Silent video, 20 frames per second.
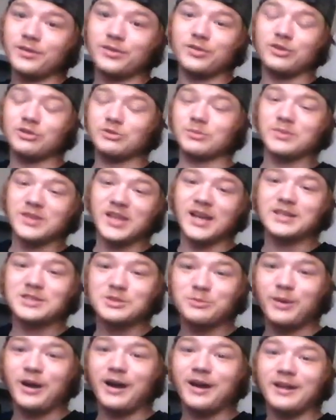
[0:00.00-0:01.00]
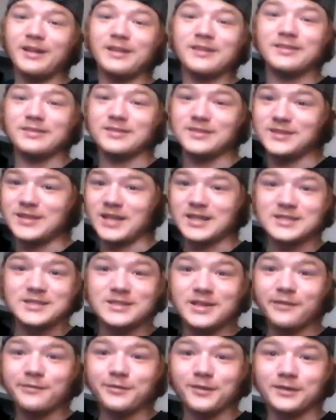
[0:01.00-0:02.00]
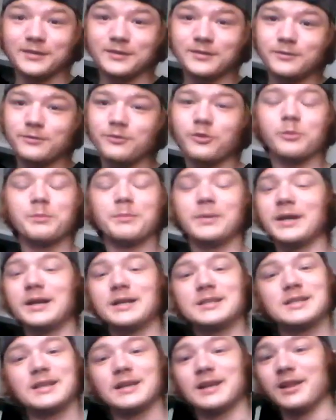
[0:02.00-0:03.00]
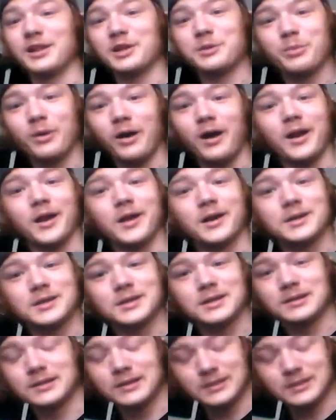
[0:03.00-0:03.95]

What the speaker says: there's some things about it that's different for being a Sigelei product.